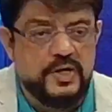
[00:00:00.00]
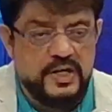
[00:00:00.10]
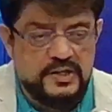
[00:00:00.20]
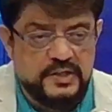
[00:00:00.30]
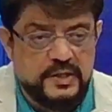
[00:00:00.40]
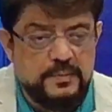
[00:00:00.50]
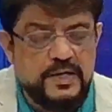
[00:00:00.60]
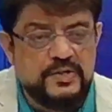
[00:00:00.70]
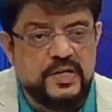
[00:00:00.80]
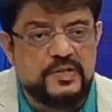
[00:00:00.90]
an
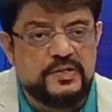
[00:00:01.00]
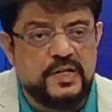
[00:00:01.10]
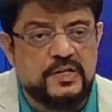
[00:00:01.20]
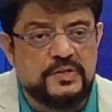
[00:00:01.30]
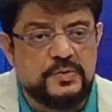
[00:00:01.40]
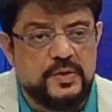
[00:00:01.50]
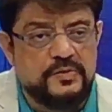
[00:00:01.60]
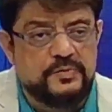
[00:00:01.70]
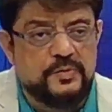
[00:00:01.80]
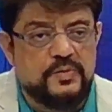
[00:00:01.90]
immediate end to
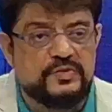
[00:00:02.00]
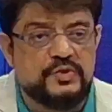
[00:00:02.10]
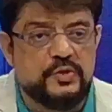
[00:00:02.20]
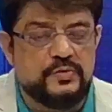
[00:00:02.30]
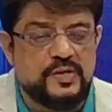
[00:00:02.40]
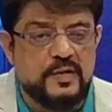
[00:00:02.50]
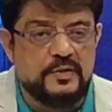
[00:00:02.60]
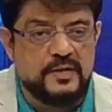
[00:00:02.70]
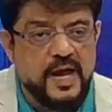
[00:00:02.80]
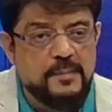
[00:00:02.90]
Israel's
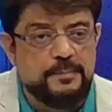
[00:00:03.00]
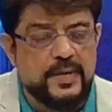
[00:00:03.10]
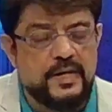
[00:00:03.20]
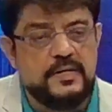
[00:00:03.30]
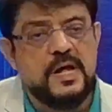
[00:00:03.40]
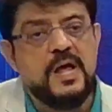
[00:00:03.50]
genocidal campaign